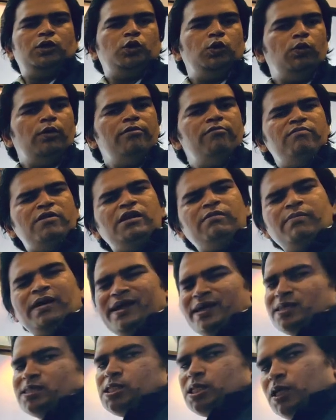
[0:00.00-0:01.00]
do we mean by
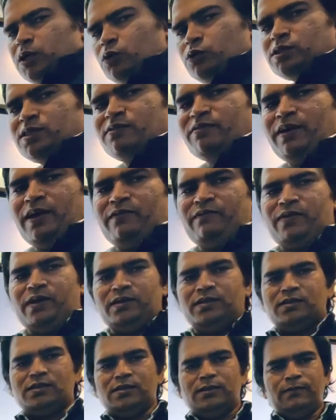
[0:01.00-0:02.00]
exclusive
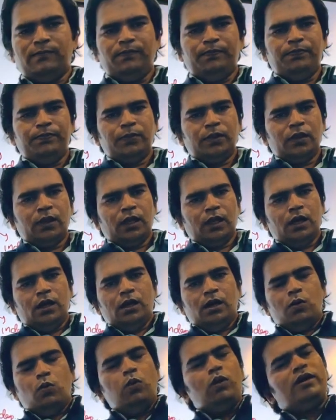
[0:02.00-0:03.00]
events?
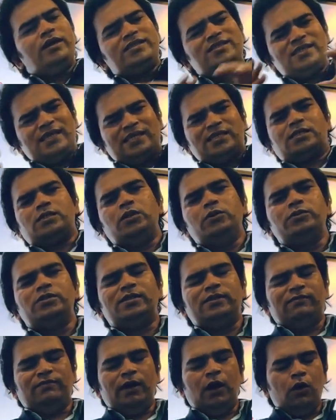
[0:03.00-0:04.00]
What is
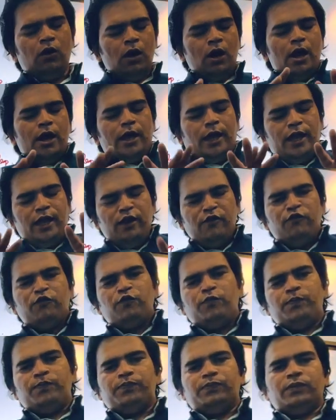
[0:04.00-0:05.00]
exclusive? Now
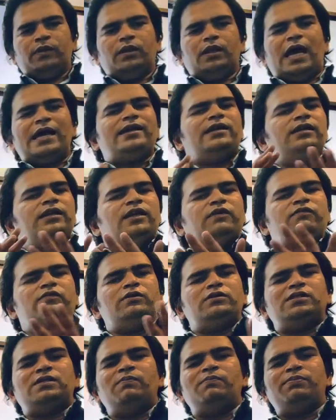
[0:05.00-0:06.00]
if I can give you
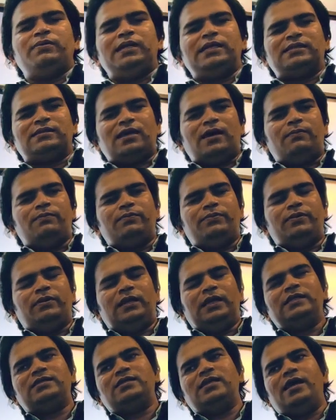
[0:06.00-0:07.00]
a simple example,
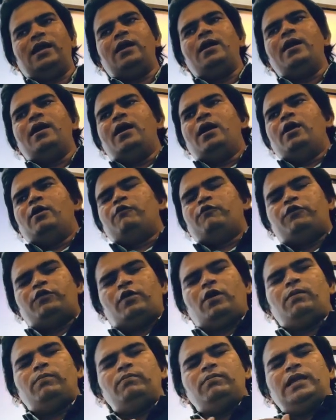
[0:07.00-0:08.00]
let's say
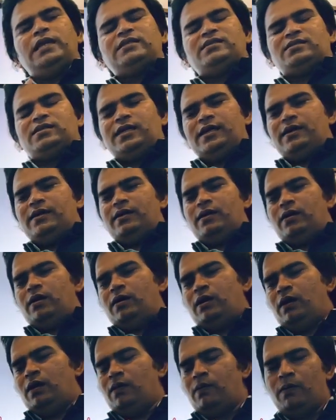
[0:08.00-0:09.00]

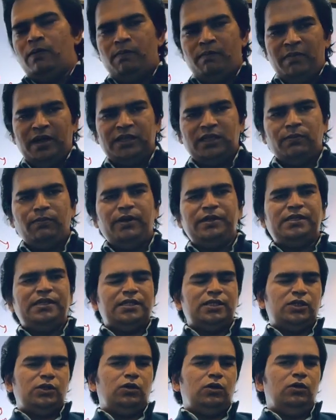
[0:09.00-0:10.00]
a
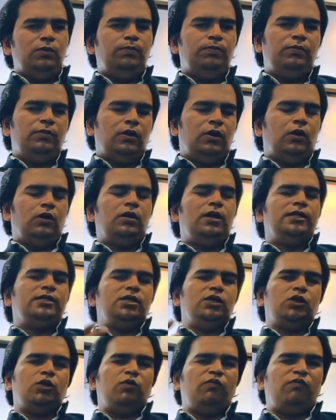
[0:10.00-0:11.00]
mathematics group, or let's
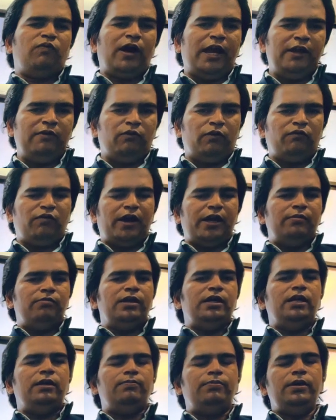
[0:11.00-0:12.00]
say group 5 of
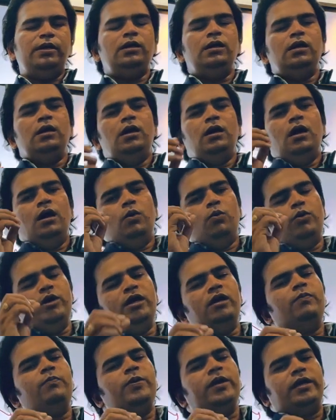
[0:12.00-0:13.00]
IBDP, we
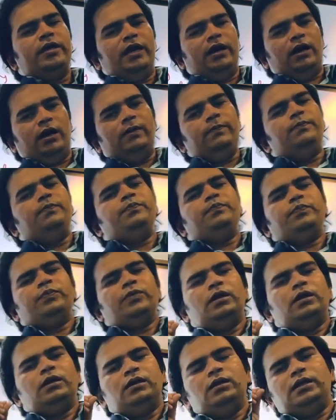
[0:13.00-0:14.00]
are picking up,
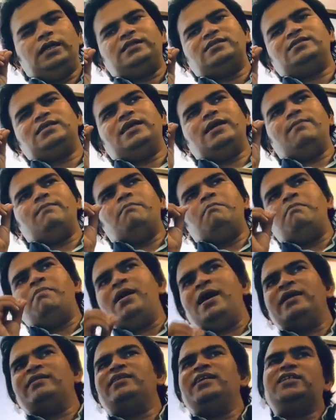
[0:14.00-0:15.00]
let's say,
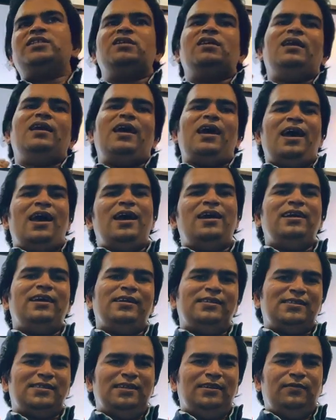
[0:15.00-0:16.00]
math HL
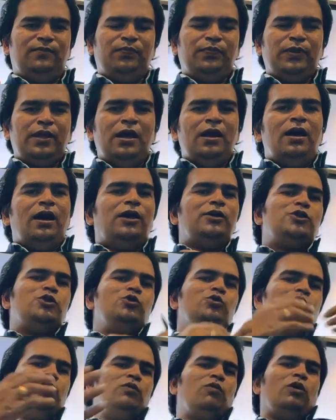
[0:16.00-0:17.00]
and SL. A
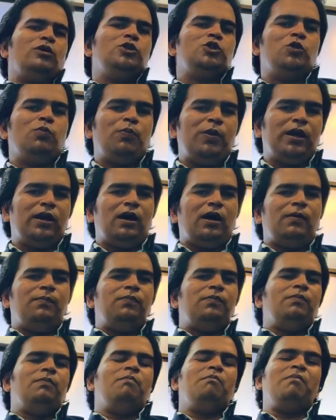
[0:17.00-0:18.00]
student wants to pick
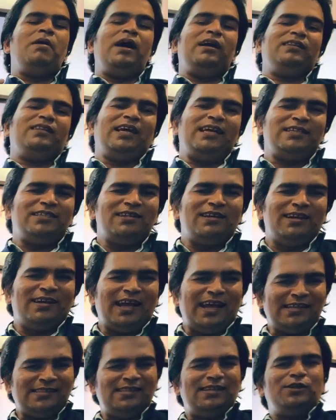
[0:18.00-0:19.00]
up math HL
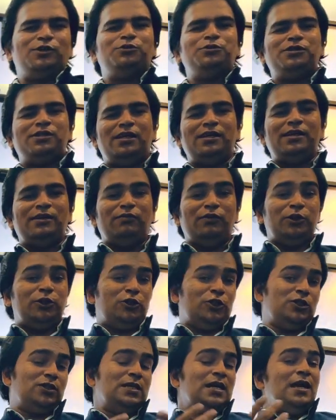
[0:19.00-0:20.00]
and SL to study, which
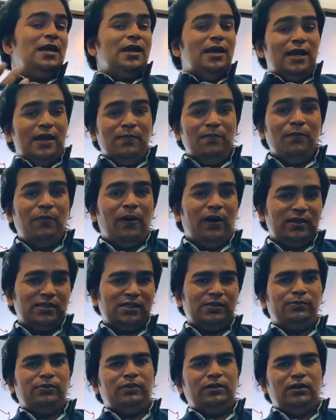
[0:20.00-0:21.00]
is
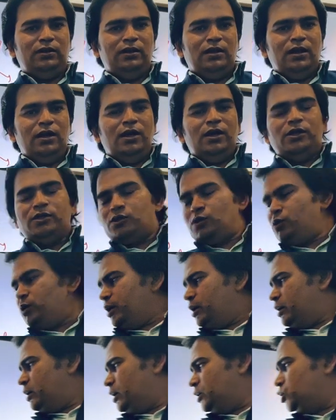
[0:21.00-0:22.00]
impossible.
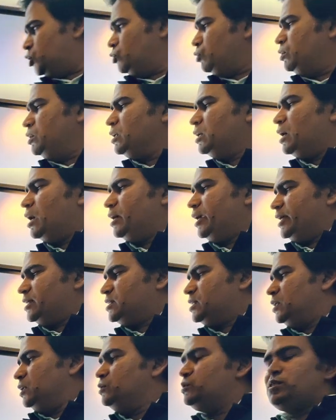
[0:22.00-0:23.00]
So a student can't
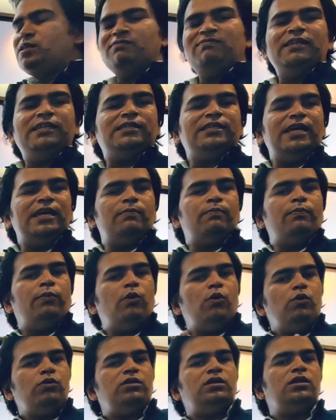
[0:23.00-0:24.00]
exclusively take
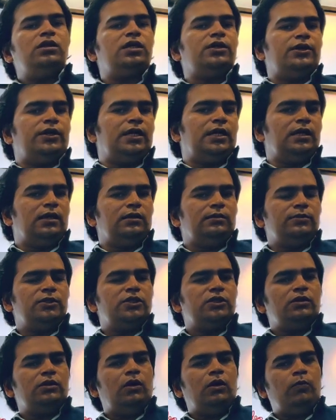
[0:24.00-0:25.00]
both the
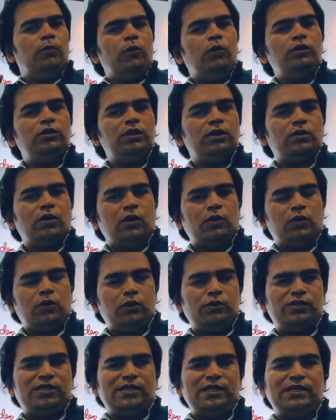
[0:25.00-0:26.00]
curriculums or both the
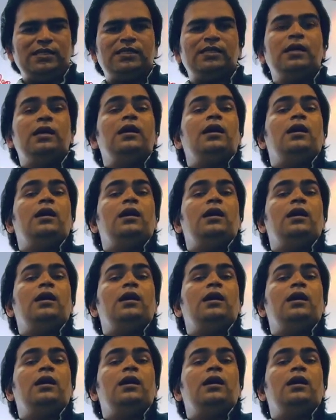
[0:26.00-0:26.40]
courses